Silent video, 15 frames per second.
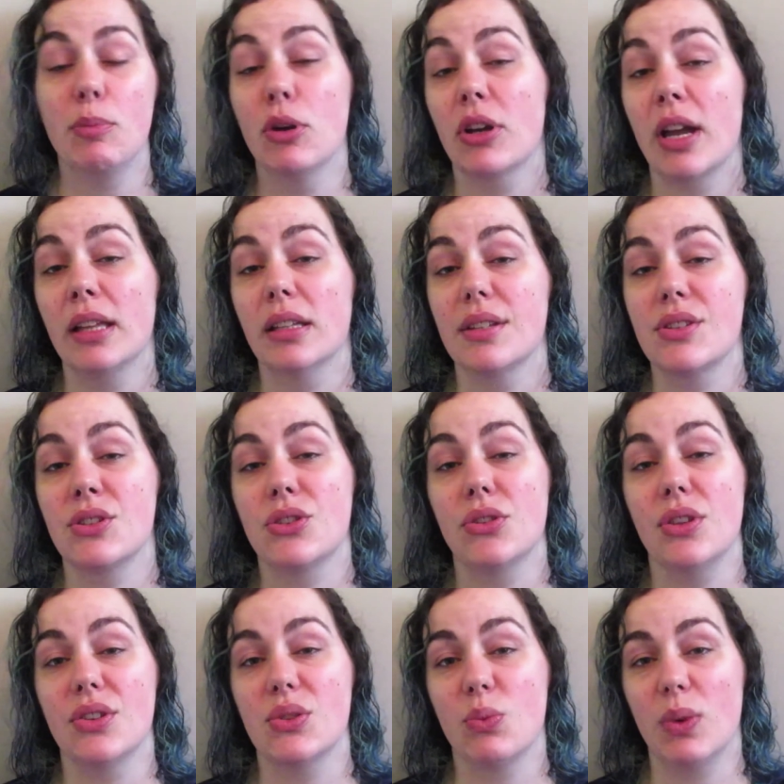The book I listened to
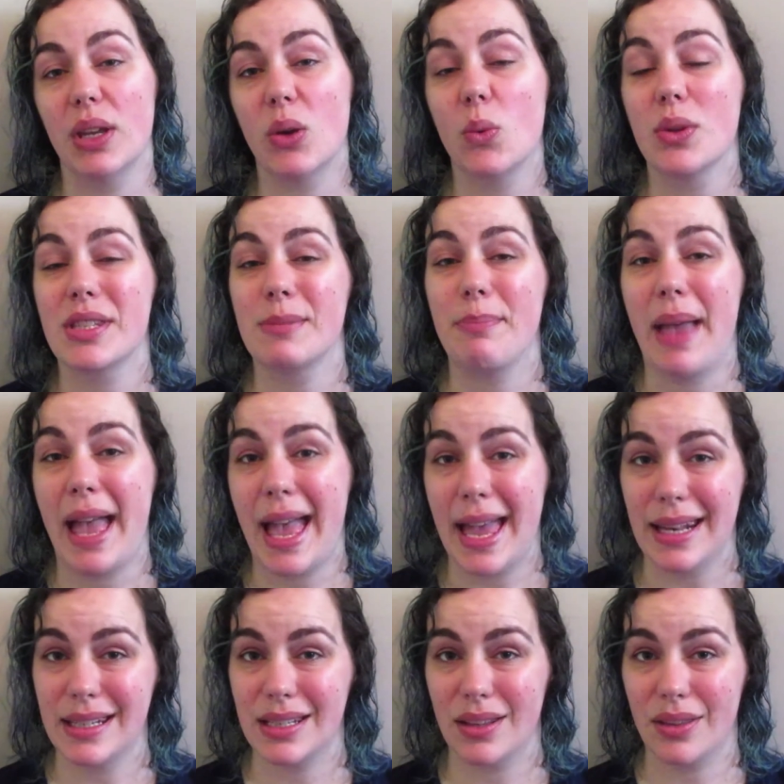this week was
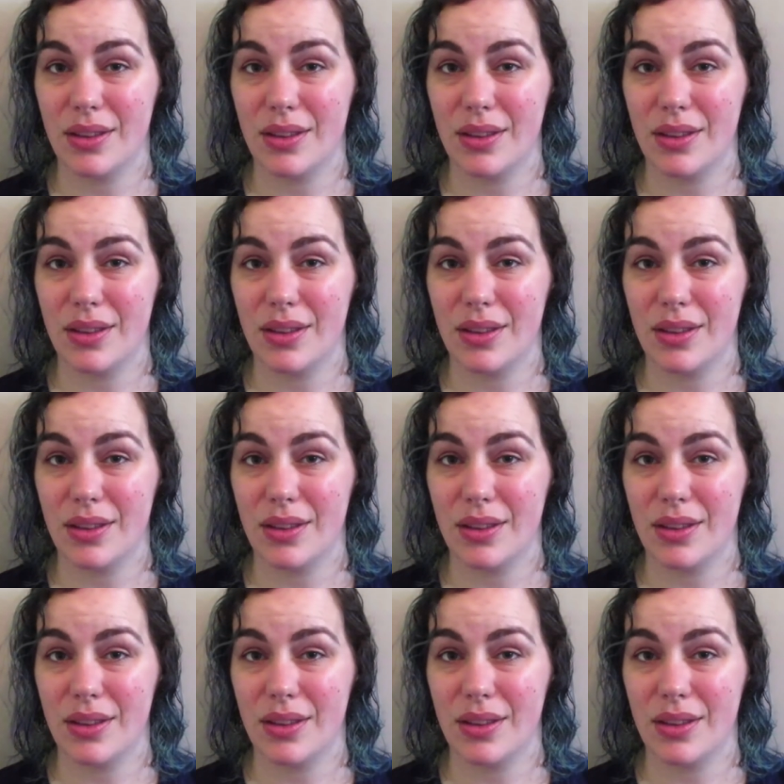Pet.